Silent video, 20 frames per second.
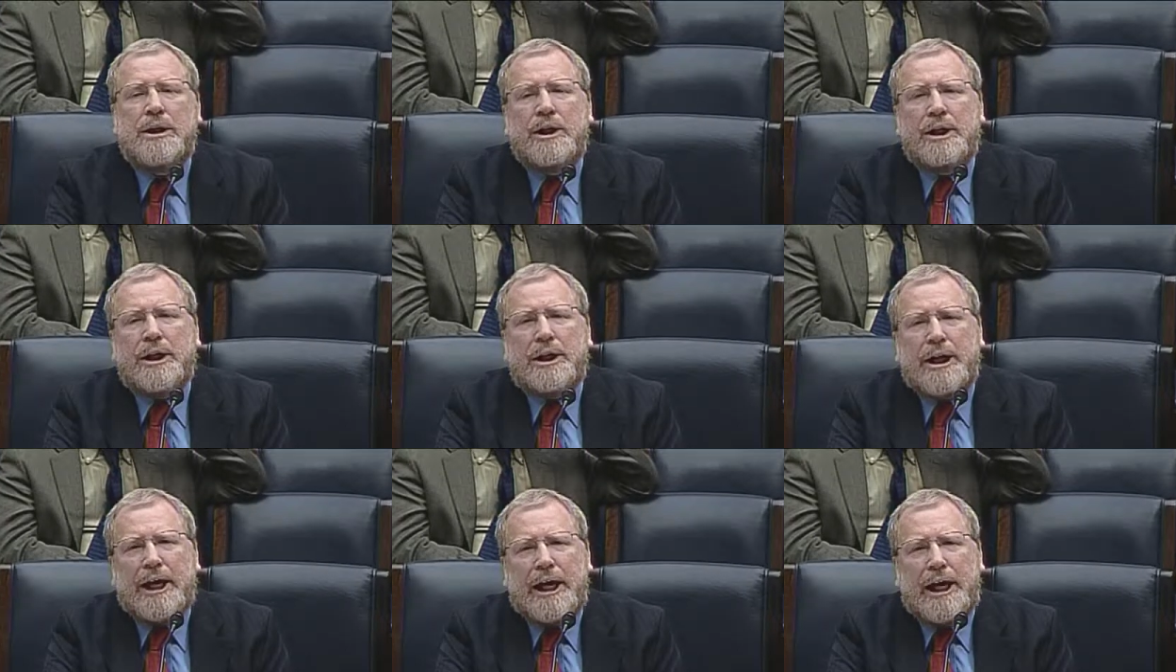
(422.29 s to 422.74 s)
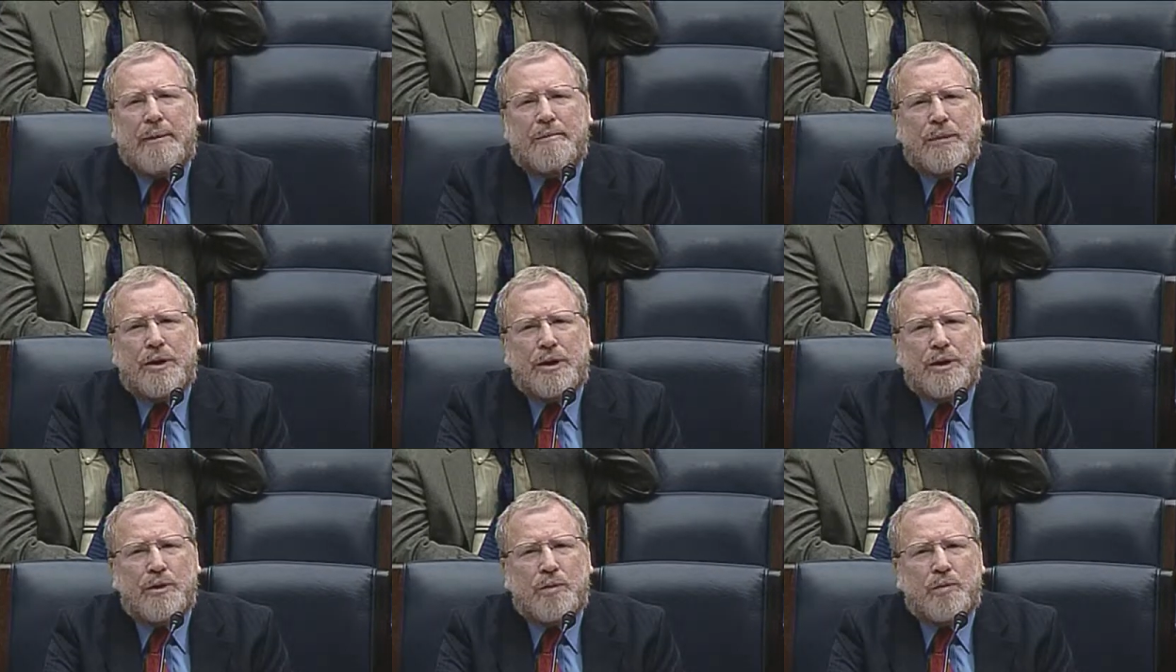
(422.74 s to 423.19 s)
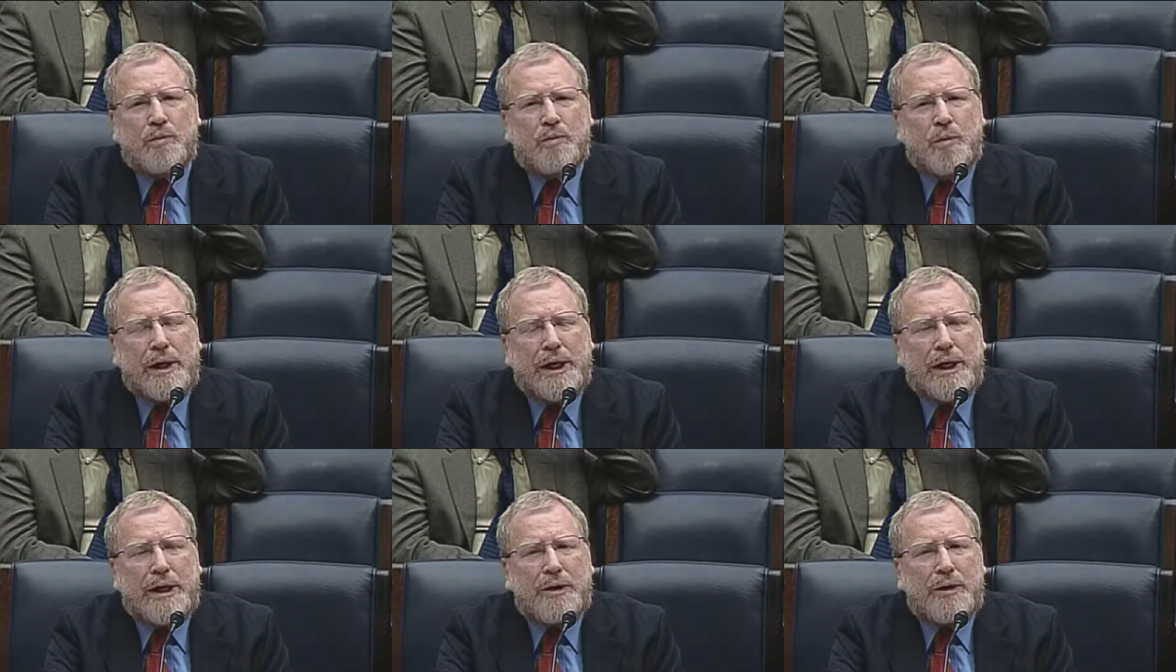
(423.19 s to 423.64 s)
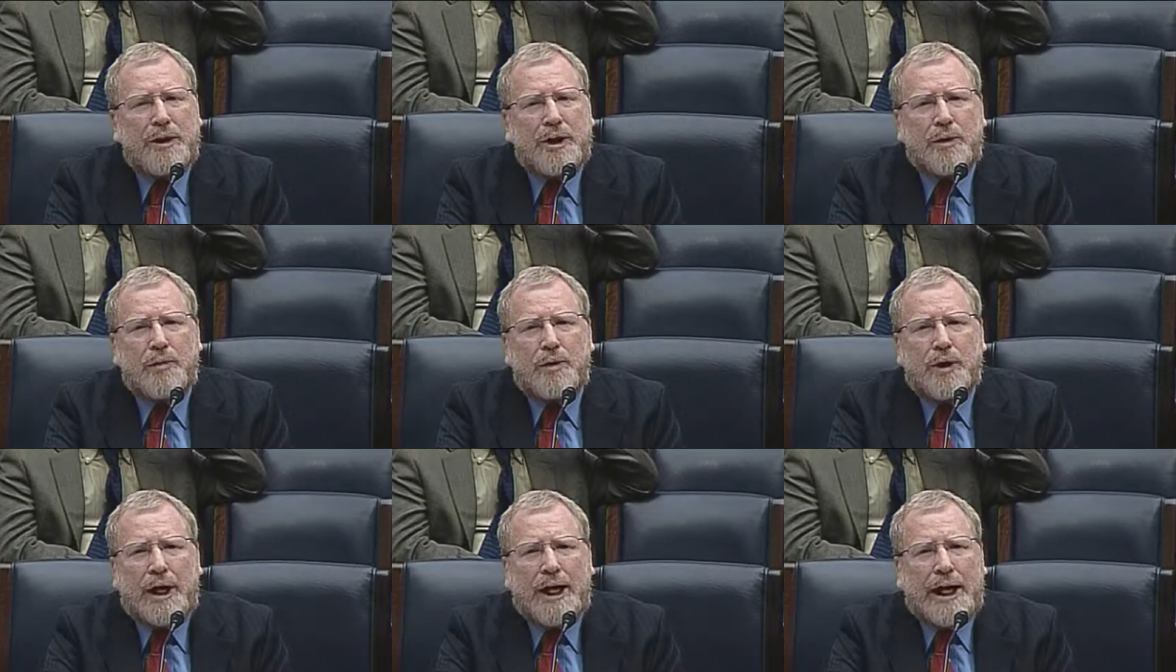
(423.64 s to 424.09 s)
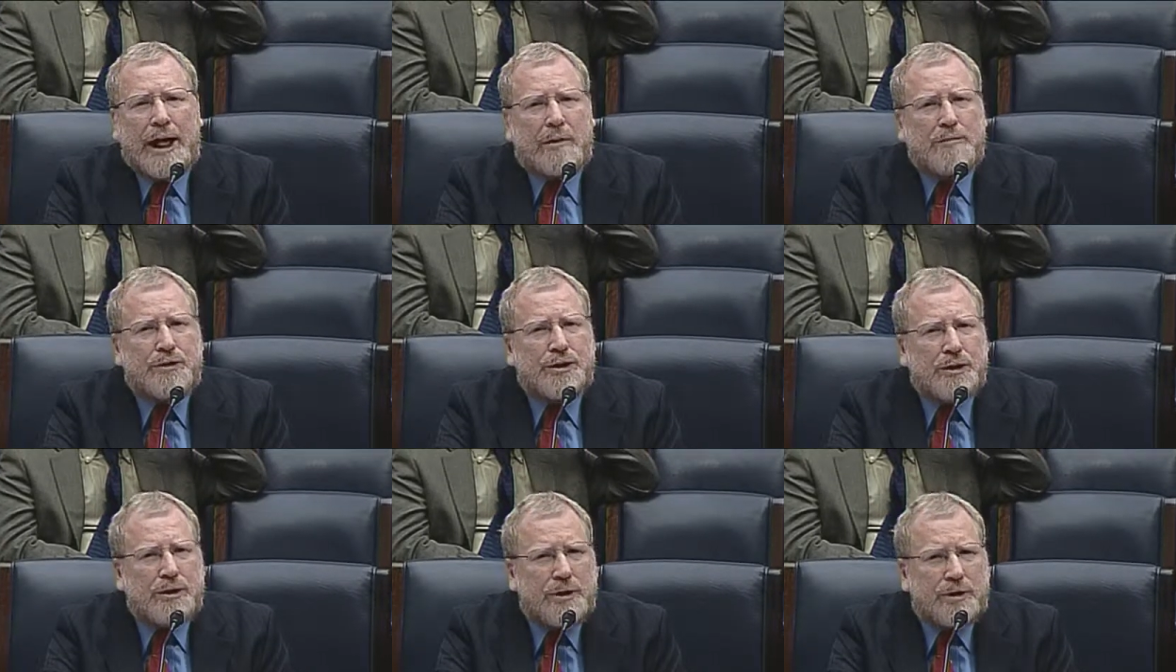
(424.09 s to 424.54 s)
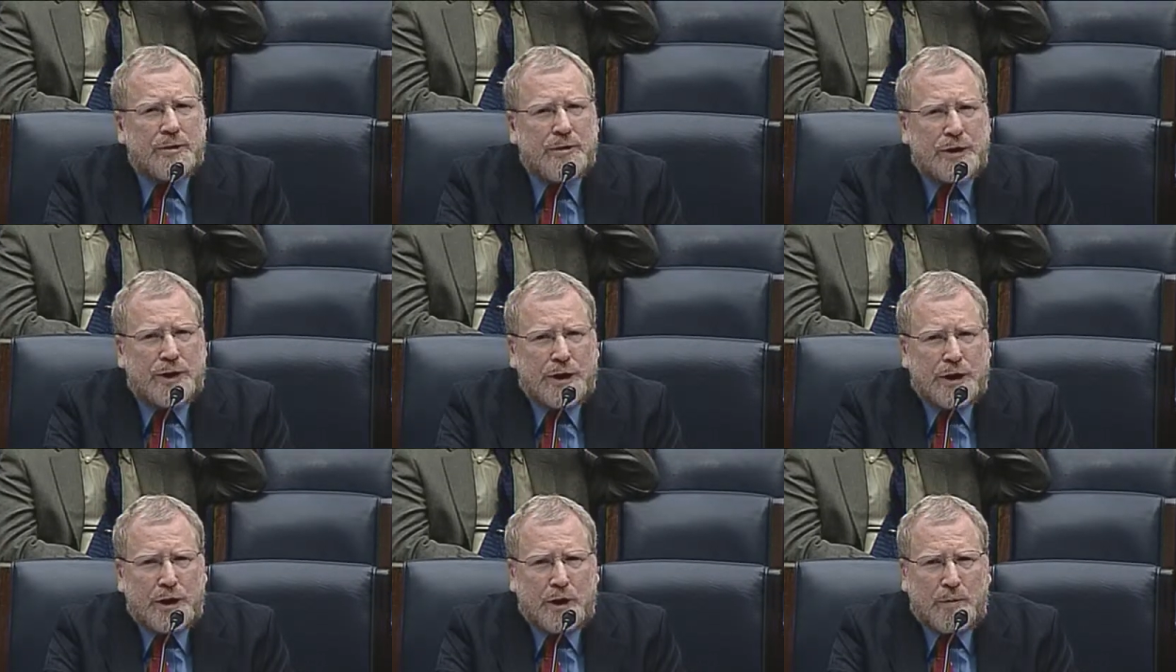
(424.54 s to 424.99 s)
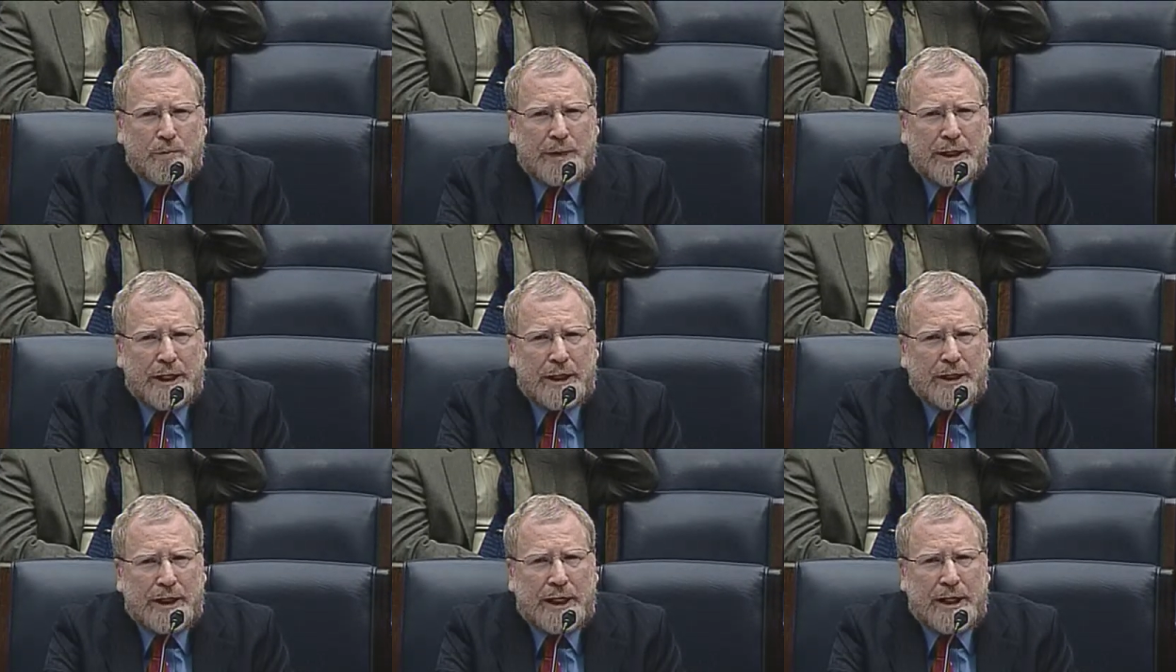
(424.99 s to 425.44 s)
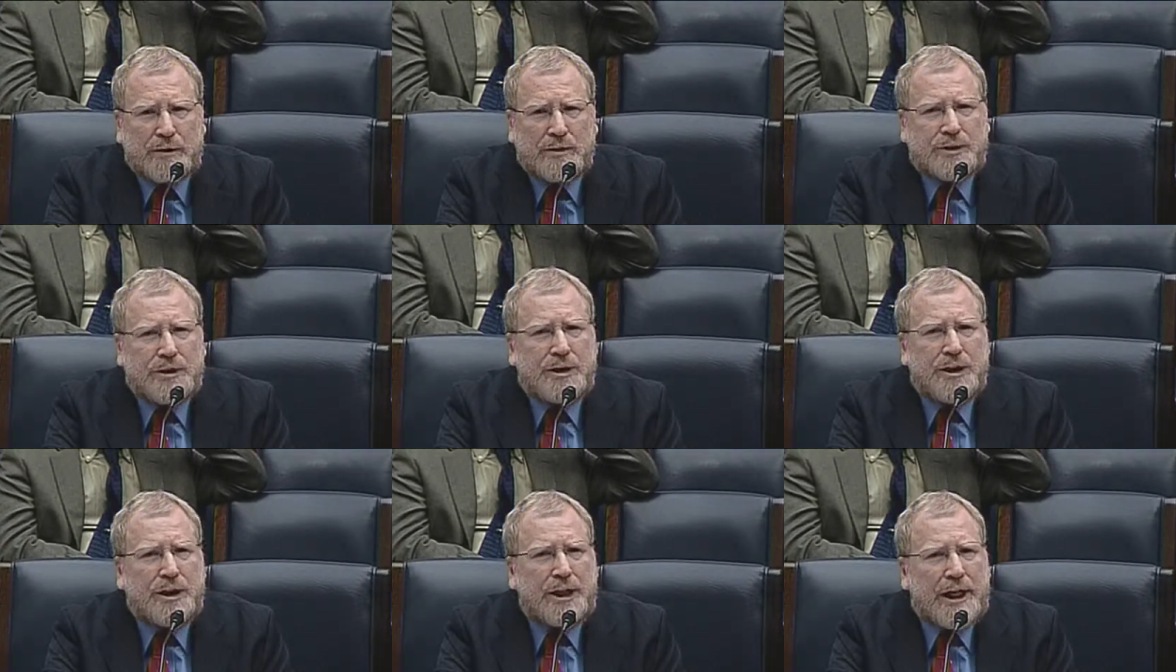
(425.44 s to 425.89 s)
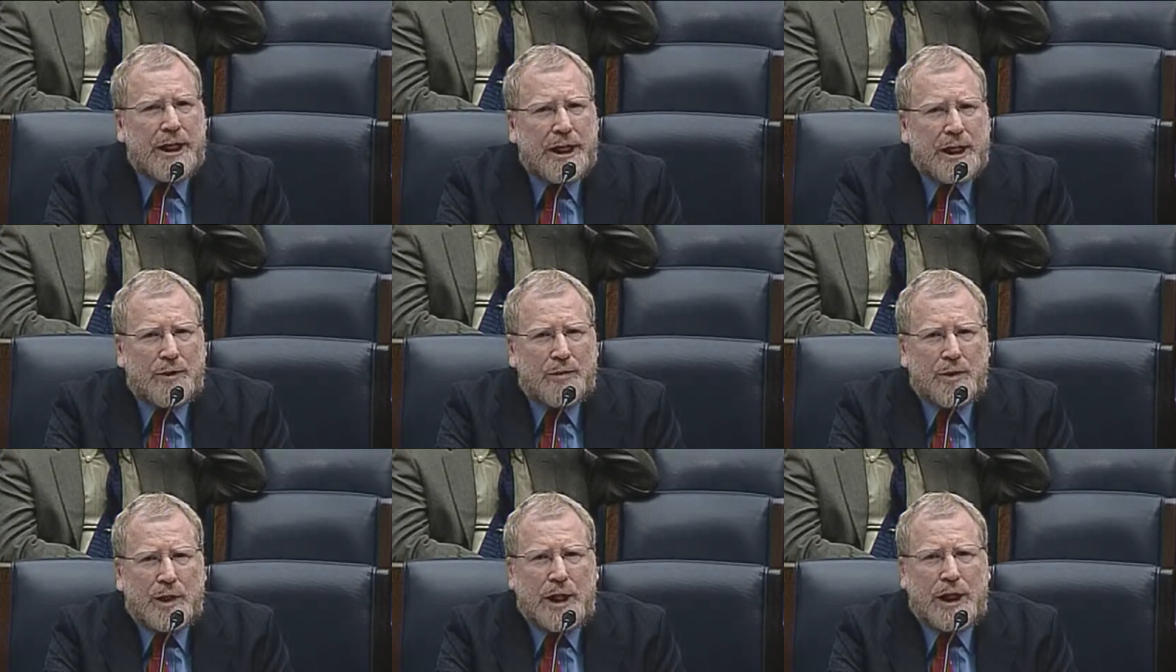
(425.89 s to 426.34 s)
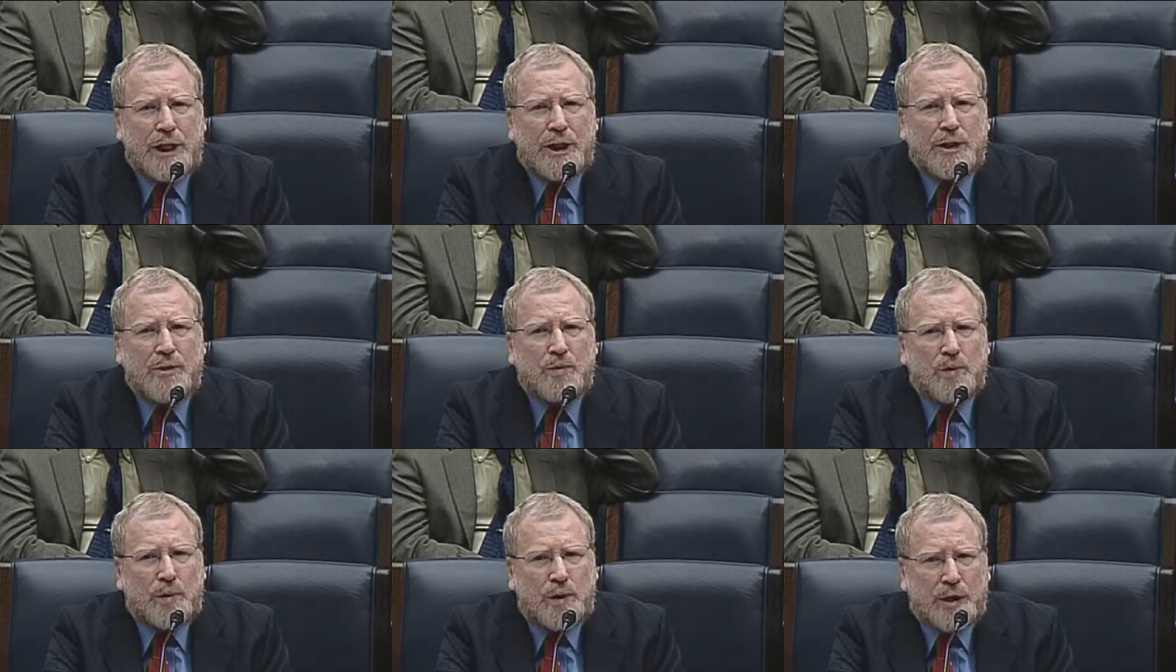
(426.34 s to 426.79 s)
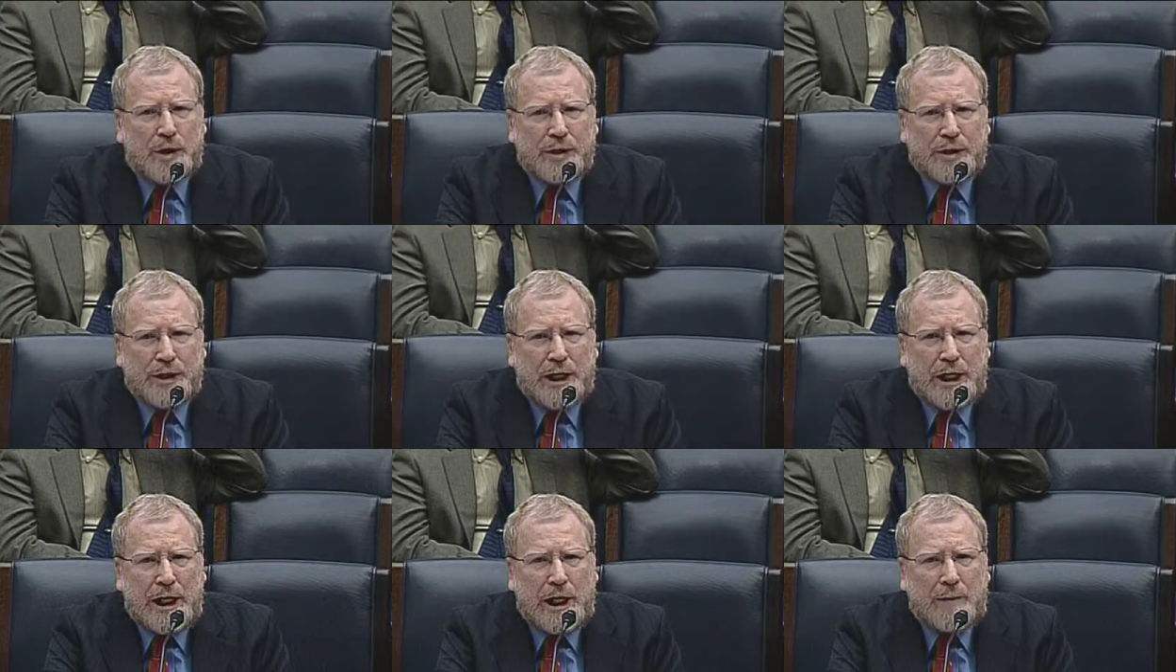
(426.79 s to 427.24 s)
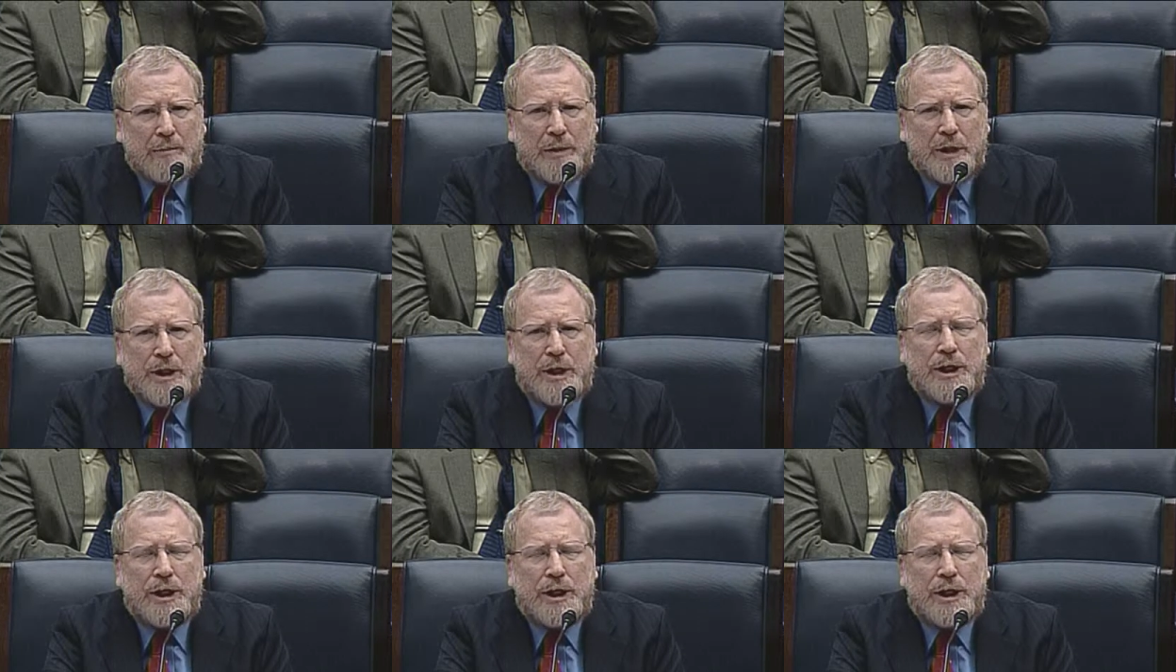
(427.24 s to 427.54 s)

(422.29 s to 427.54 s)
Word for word: It happened when there were absolutely no bailouts in Enron and WorldCom,